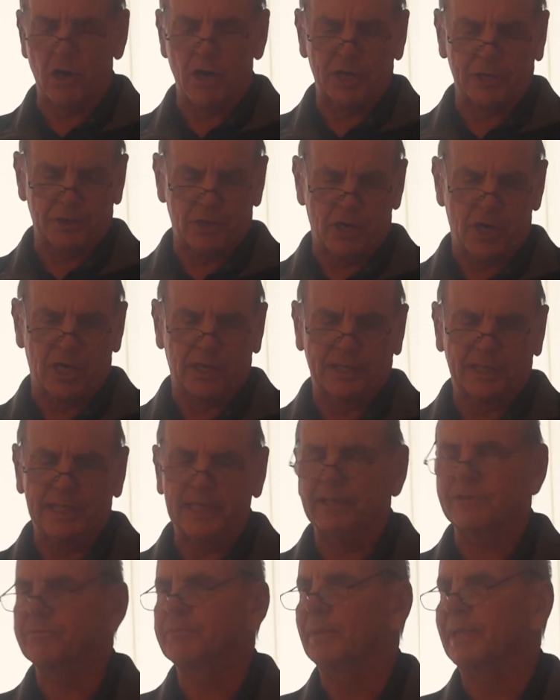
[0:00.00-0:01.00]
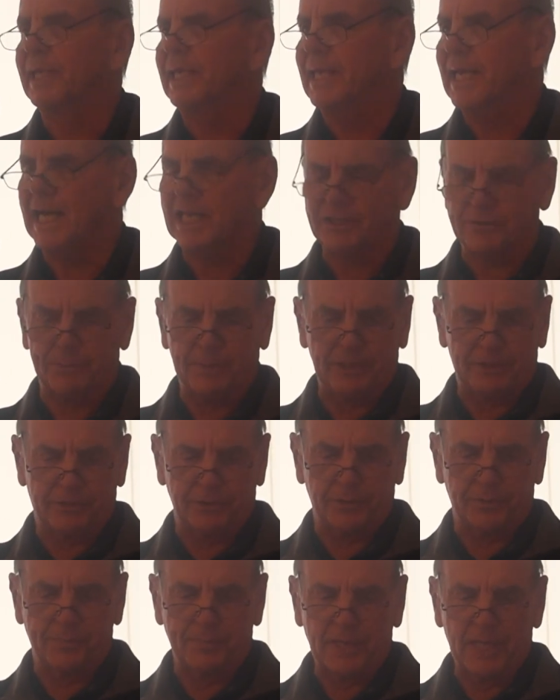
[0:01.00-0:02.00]
caught on. But he asked me
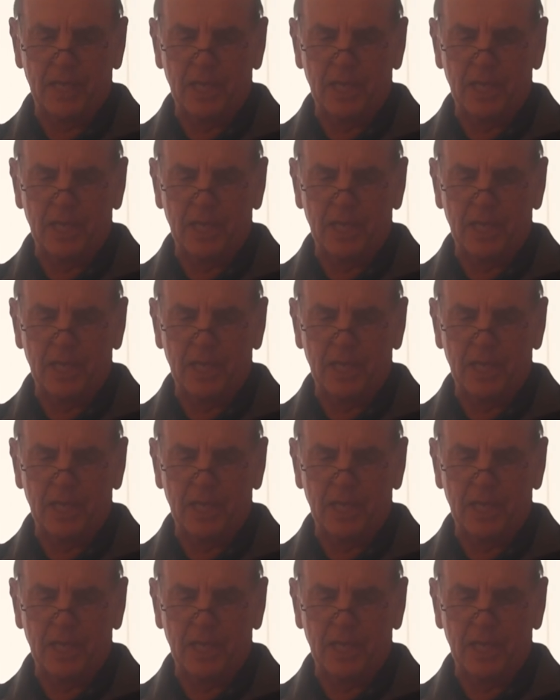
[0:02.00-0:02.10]
to